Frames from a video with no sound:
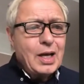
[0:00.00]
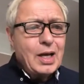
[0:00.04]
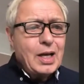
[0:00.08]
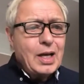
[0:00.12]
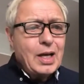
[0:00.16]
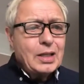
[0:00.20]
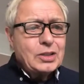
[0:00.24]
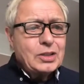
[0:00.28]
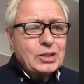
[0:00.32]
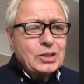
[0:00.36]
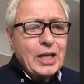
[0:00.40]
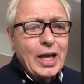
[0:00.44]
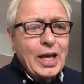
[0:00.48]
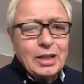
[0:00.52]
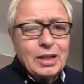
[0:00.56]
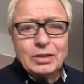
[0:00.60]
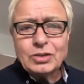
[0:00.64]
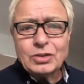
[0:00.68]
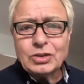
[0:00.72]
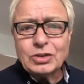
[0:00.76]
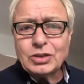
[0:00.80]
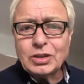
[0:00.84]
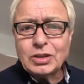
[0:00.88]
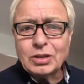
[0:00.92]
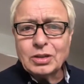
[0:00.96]

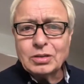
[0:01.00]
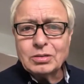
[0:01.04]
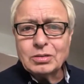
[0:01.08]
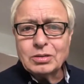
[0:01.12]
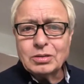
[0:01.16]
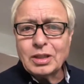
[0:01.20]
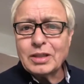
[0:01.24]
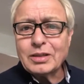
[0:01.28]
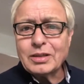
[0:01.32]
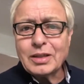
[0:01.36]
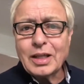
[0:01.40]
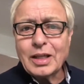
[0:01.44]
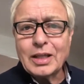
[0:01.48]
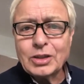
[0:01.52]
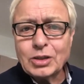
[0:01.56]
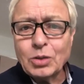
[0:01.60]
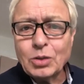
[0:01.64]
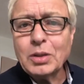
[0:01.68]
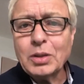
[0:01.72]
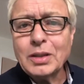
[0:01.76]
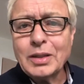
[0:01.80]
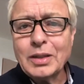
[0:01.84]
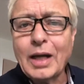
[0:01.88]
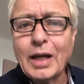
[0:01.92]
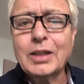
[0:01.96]
tells you that they're doing
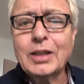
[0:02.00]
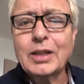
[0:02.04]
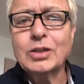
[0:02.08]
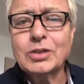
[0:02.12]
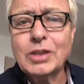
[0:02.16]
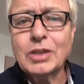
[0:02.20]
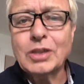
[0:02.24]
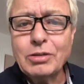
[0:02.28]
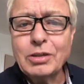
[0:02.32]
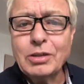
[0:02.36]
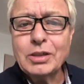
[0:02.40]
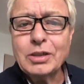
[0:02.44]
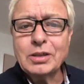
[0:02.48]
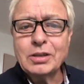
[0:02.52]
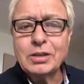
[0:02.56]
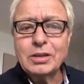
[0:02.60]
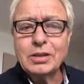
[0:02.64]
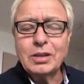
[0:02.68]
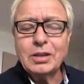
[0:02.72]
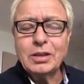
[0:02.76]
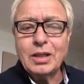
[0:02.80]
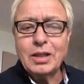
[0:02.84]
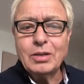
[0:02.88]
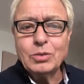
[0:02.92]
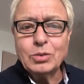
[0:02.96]
that because there isn't
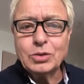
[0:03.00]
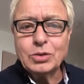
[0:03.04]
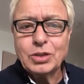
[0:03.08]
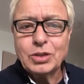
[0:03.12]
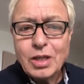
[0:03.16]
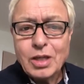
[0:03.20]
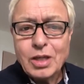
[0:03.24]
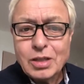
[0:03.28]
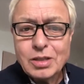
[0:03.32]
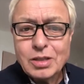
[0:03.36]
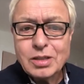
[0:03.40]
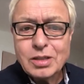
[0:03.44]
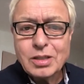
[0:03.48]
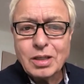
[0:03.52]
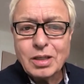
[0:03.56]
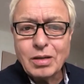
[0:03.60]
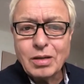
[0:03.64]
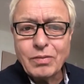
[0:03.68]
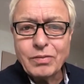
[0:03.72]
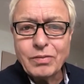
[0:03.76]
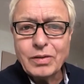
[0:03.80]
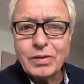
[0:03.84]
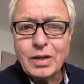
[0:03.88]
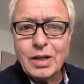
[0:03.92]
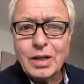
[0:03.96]
the alternative.
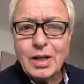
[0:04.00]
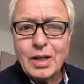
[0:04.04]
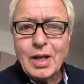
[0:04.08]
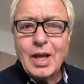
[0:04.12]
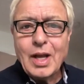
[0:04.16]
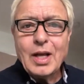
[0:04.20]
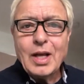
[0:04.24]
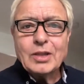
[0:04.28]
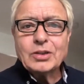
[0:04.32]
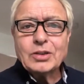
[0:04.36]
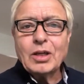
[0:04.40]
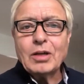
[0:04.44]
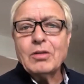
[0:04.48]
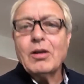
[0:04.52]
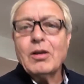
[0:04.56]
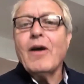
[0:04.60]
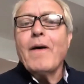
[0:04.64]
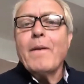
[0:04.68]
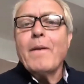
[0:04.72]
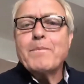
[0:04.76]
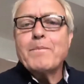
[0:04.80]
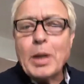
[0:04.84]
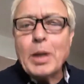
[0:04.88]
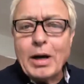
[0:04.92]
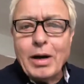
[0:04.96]
So
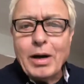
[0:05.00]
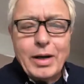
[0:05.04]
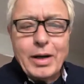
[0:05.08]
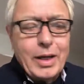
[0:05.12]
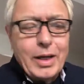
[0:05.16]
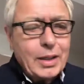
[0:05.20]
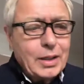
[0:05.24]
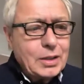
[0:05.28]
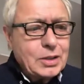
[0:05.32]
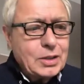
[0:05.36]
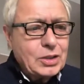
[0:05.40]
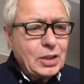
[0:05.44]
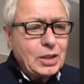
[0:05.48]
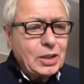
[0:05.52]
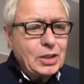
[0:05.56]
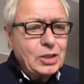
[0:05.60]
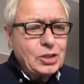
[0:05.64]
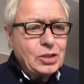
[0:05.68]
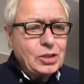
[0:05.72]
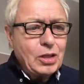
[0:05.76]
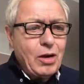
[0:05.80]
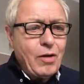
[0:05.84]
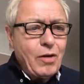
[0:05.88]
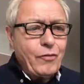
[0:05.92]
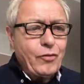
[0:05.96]
buying a
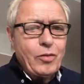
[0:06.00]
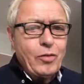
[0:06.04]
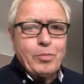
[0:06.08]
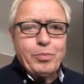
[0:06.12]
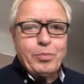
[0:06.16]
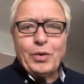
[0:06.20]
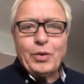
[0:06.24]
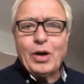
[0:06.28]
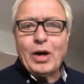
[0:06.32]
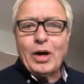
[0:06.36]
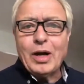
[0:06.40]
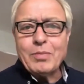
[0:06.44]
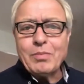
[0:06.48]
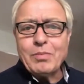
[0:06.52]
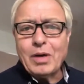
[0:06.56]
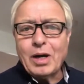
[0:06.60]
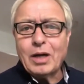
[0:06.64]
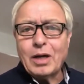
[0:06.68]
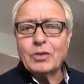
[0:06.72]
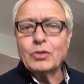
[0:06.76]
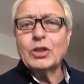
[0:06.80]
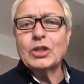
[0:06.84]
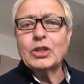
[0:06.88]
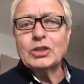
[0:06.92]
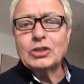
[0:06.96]
t-shirt from Primark
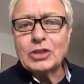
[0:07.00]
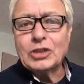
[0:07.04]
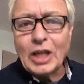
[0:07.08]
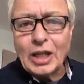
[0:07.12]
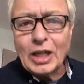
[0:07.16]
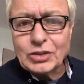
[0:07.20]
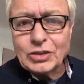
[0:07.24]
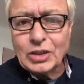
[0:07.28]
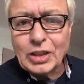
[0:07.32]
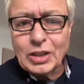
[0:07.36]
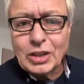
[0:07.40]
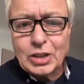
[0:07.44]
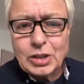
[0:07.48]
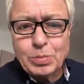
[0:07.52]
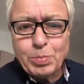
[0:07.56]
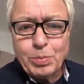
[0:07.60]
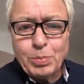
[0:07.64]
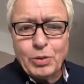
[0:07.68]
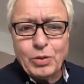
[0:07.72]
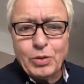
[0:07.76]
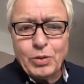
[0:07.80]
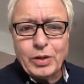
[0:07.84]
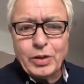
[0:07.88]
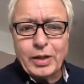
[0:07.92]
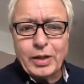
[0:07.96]
that does exploit